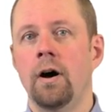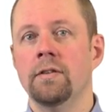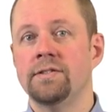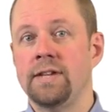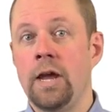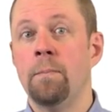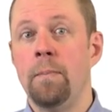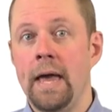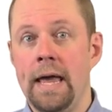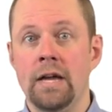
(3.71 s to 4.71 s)
on the same
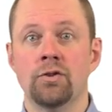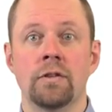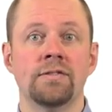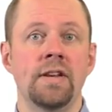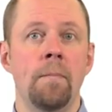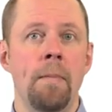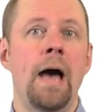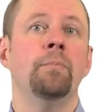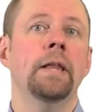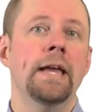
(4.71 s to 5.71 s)
page or the same
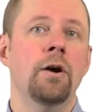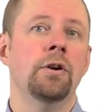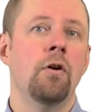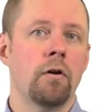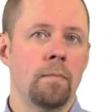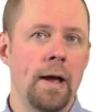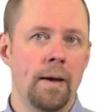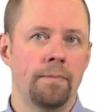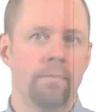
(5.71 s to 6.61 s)
map layout in ArcMap.